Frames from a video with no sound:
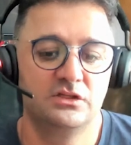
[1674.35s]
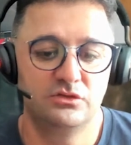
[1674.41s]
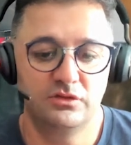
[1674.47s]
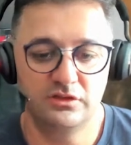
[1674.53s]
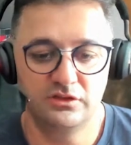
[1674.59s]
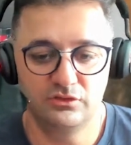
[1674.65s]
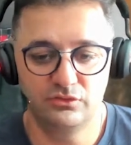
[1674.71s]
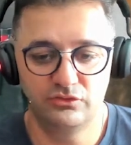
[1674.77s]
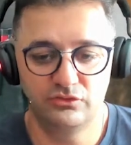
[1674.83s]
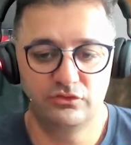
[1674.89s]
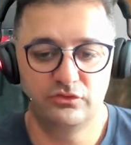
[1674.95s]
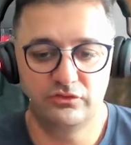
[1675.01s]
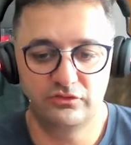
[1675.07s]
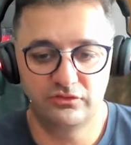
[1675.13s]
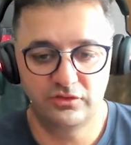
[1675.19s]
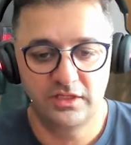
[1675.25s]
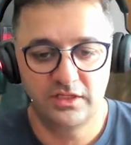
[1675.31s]
to the
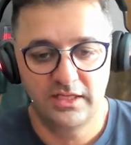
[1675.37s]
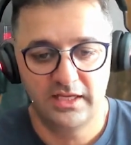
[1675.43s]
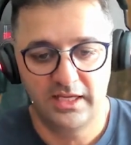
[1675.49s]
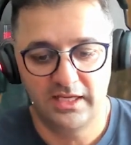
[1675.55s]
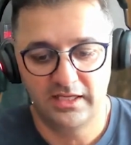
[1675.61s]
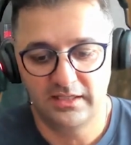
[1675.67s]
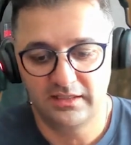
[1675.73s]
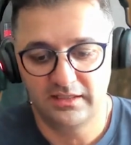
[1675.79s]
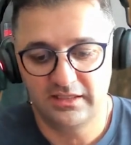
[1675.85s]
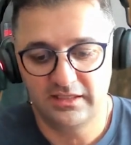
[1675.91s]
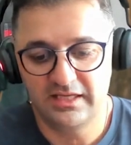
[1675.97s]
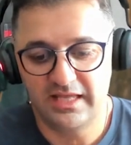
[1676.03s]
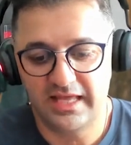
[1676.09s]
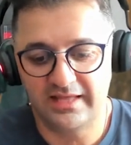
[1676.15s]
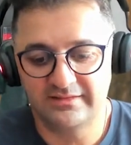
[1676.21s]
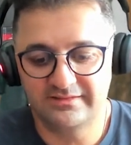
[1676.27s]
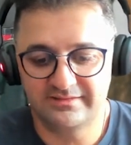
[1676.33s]
users and
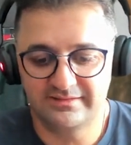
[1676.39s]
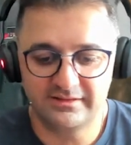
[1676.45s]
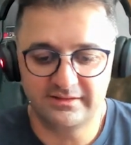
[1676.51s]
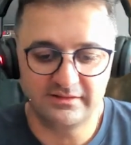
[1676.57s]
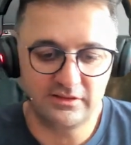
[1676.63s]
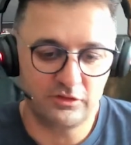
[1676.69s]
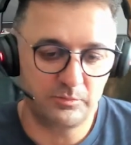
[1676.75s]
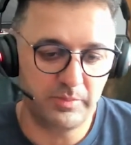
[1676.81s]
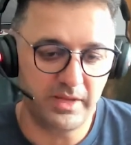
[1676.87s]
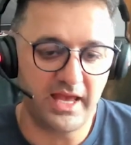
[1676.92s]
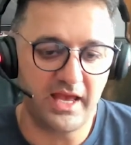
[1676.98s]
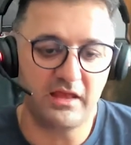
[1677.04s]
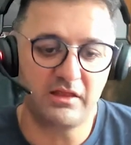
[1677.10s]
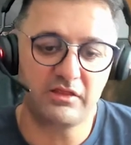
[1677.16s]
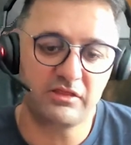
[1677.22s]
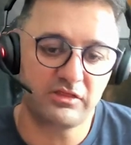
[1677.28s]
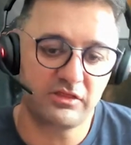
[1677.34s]
enhancing their
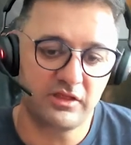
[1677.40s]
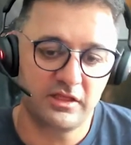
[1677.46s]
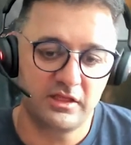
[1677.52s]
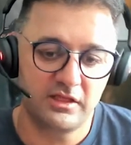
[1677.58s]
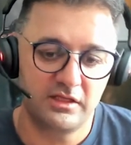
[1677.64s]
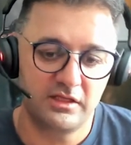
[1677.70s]
path